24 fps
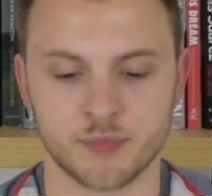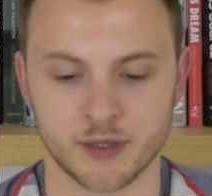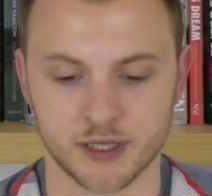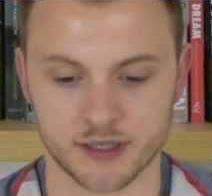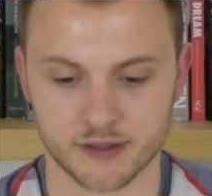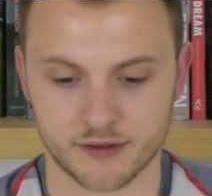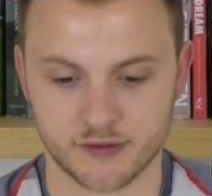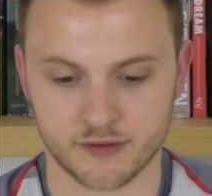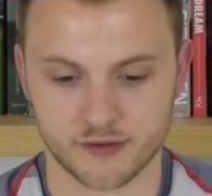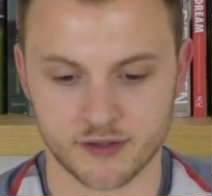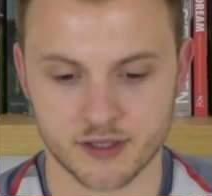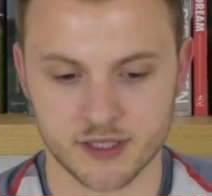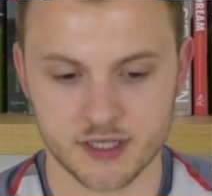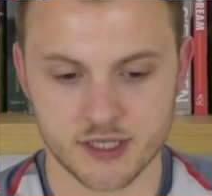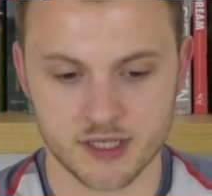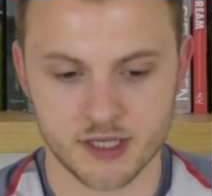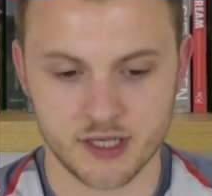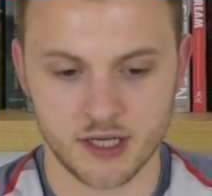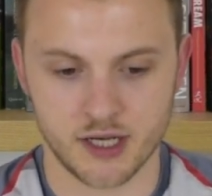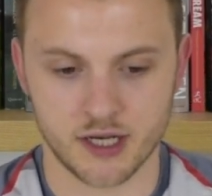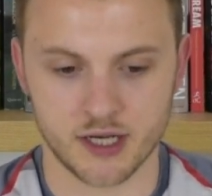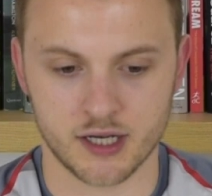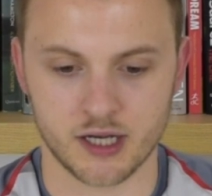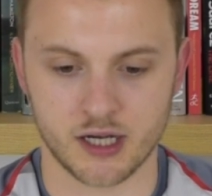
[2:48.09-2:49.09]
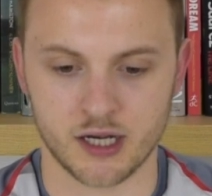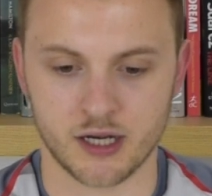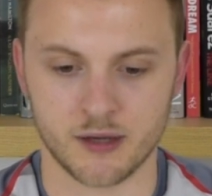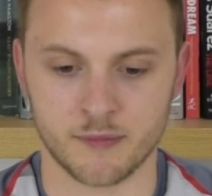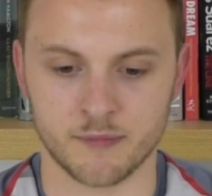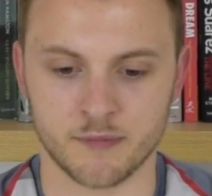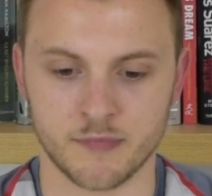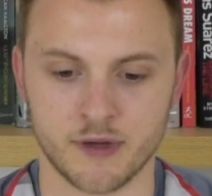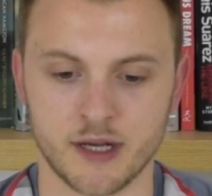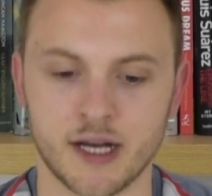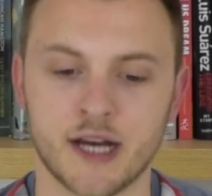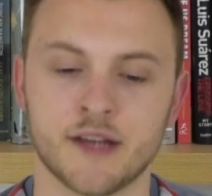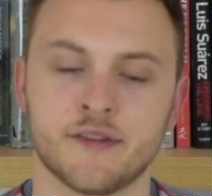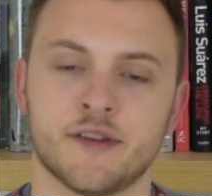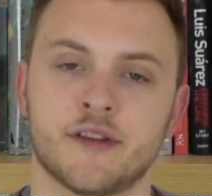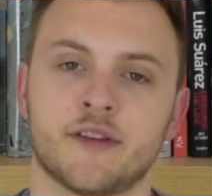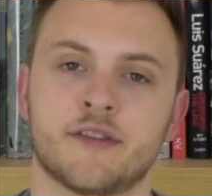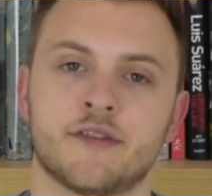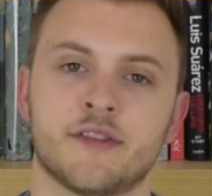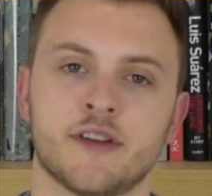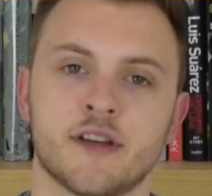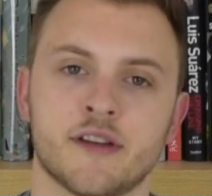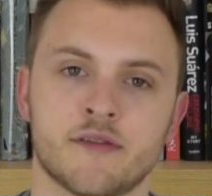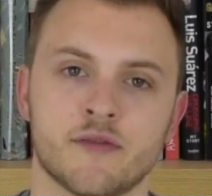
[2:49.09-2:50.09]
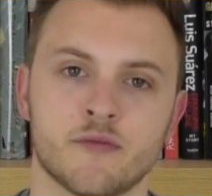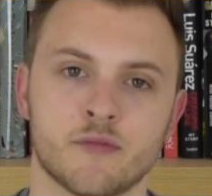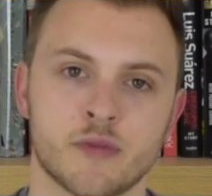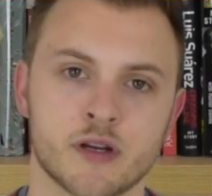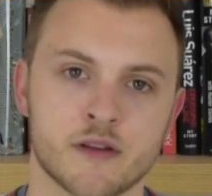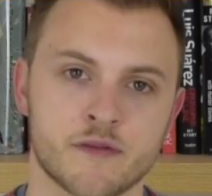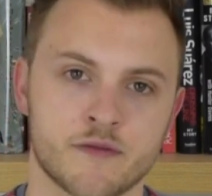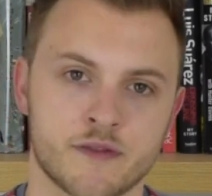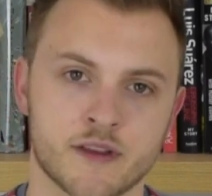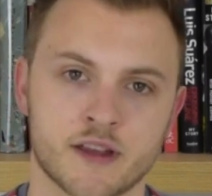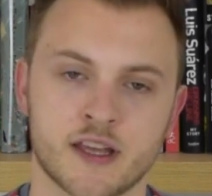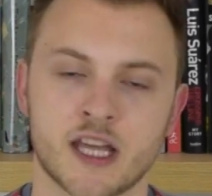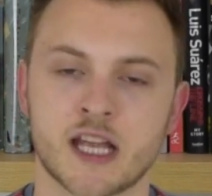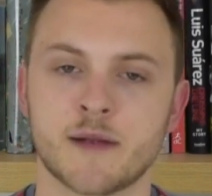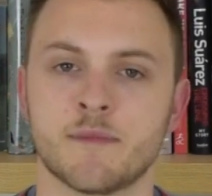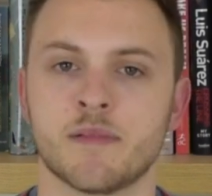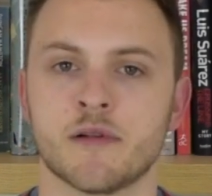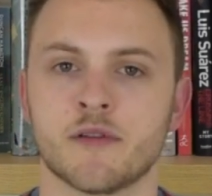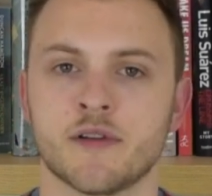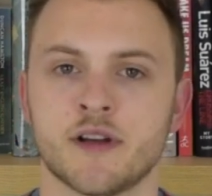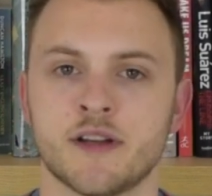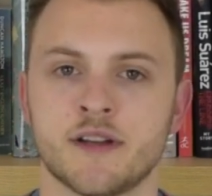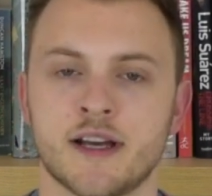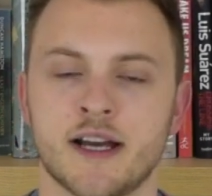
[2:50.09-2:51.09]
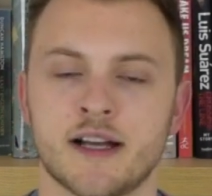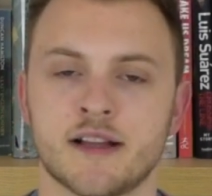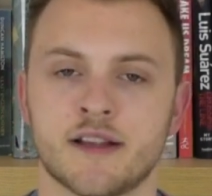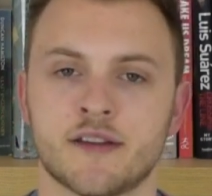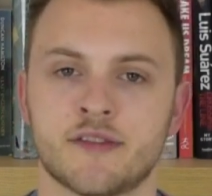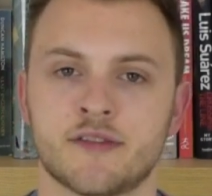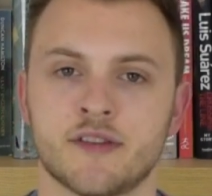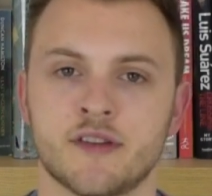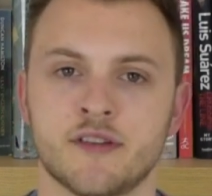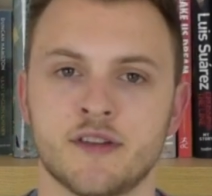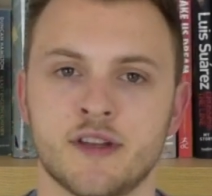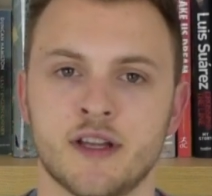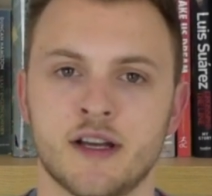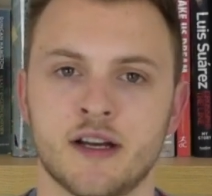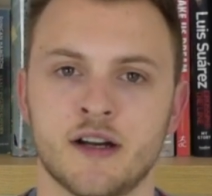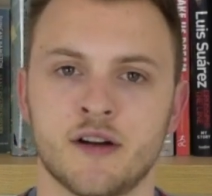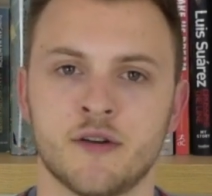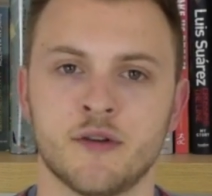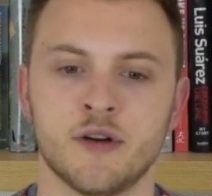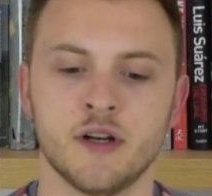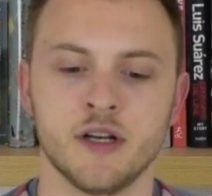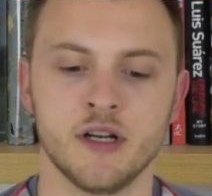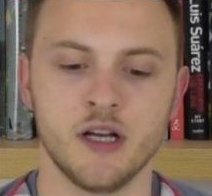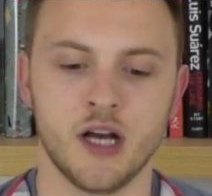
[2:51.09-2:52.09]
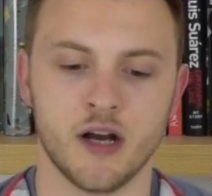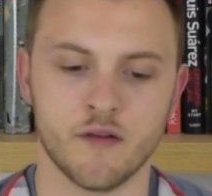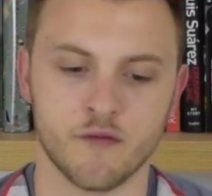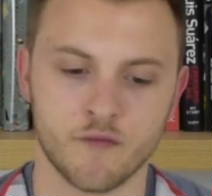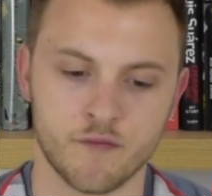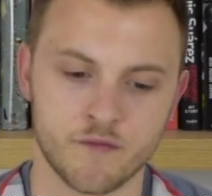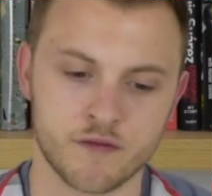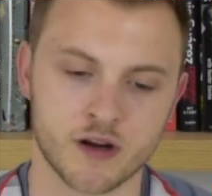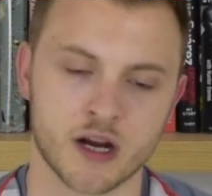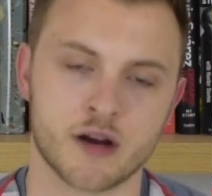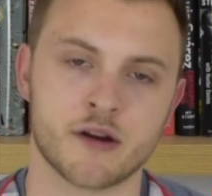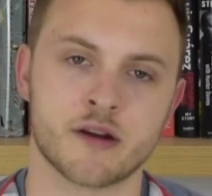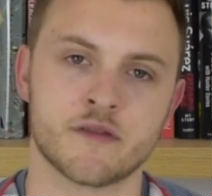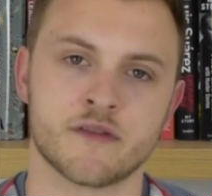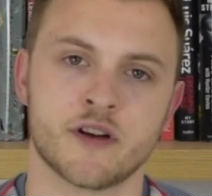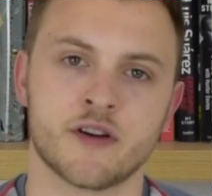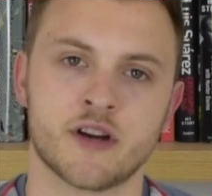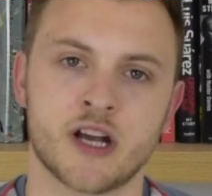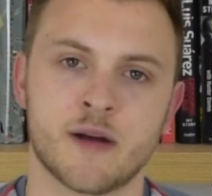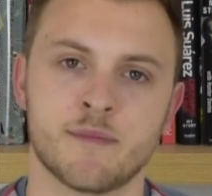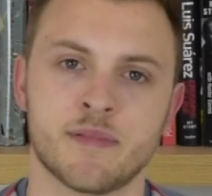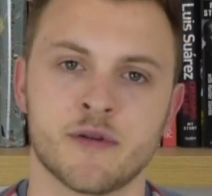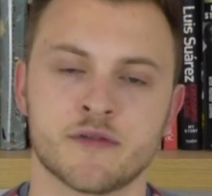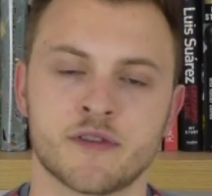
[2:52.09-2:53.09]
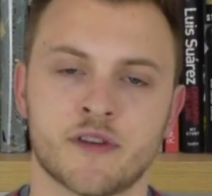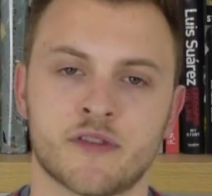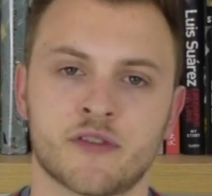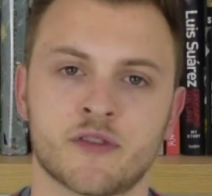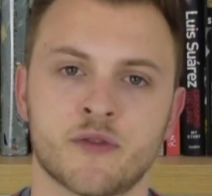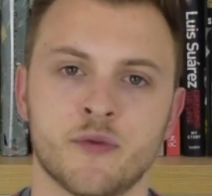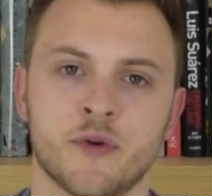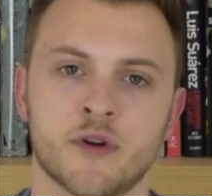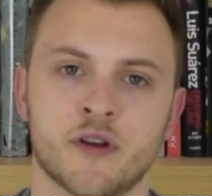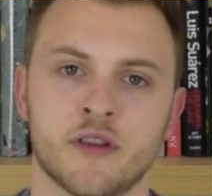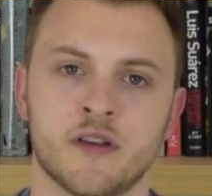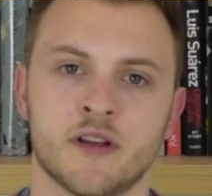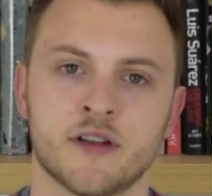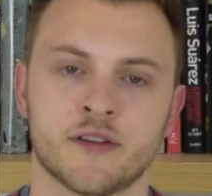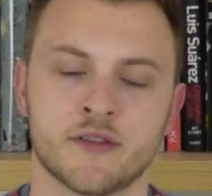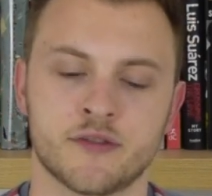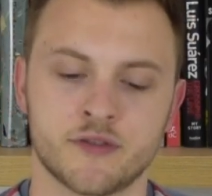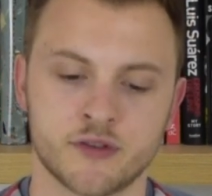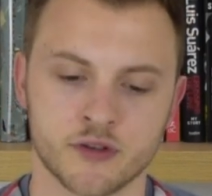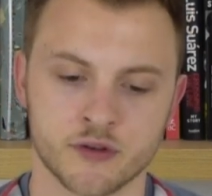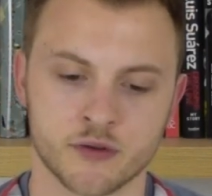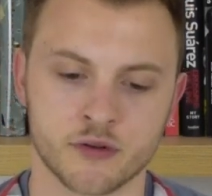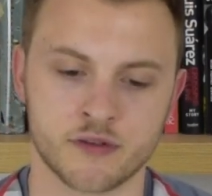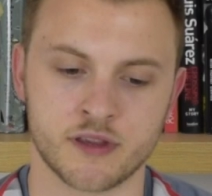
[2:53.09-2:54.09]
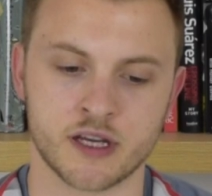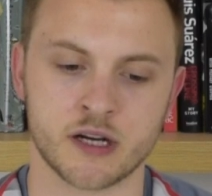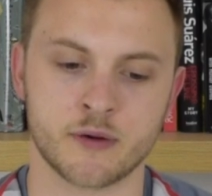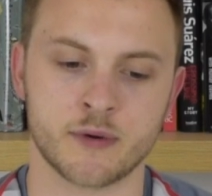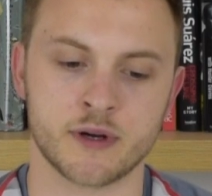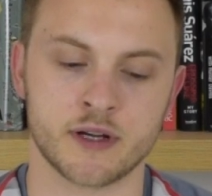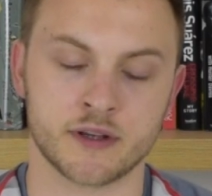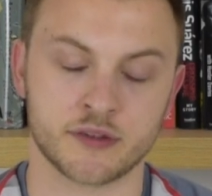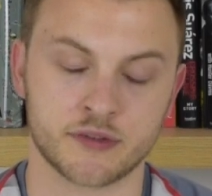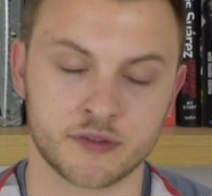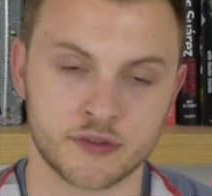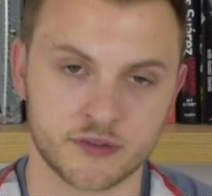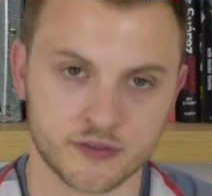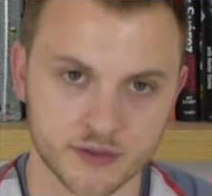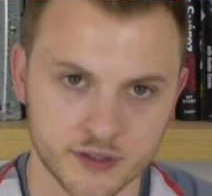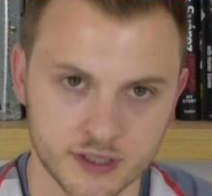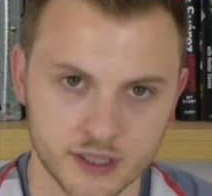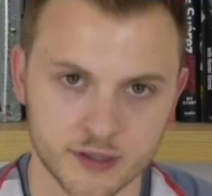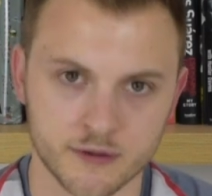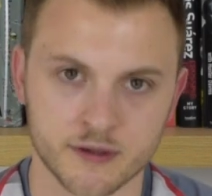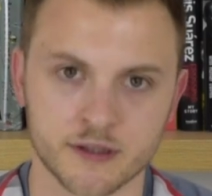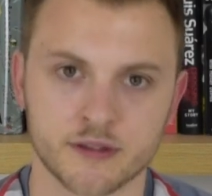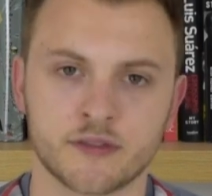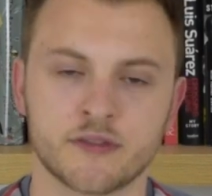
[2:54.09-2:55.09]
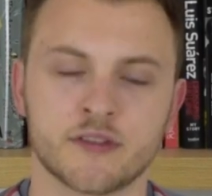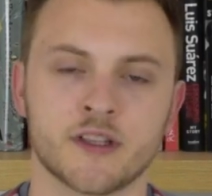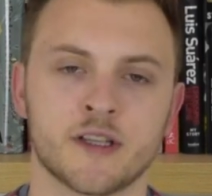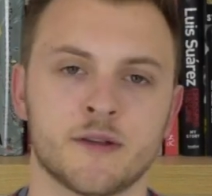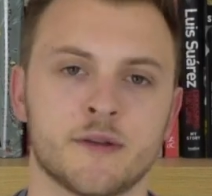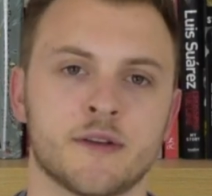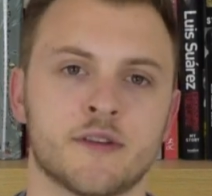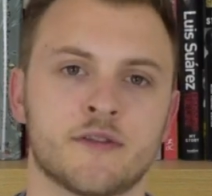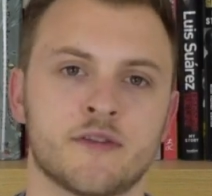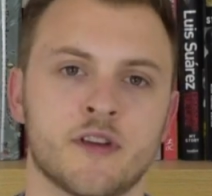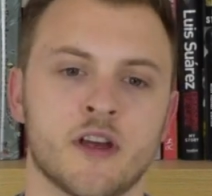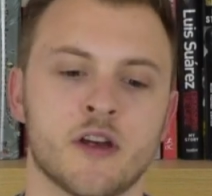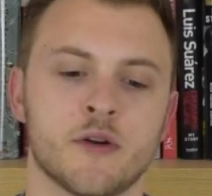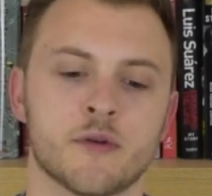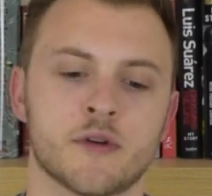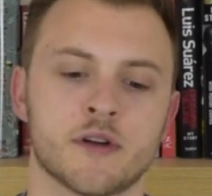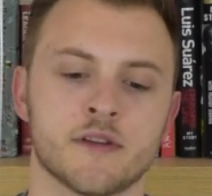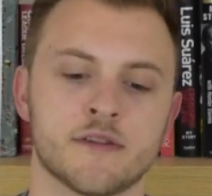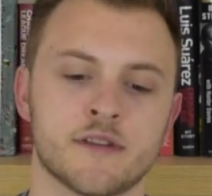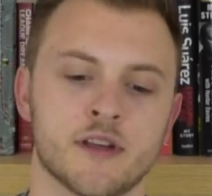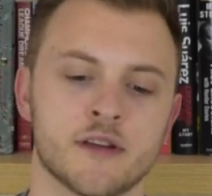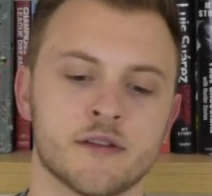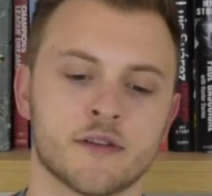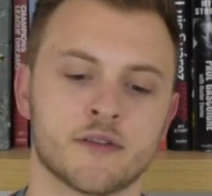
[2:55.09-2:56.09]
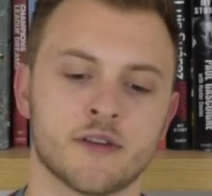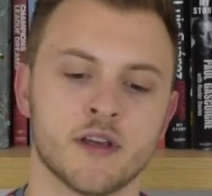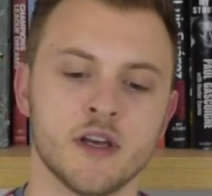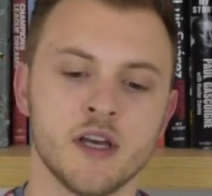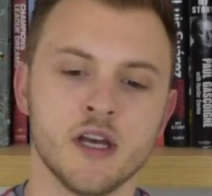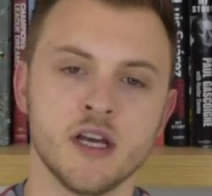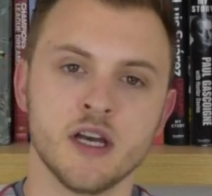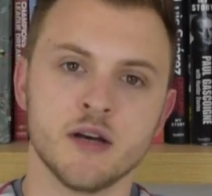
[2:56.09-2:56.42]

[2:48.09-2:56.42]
But um, as I said, with the keeper in Alisson now, I'm very, very happy with this squad, and I do think we are serious, serious title contenders.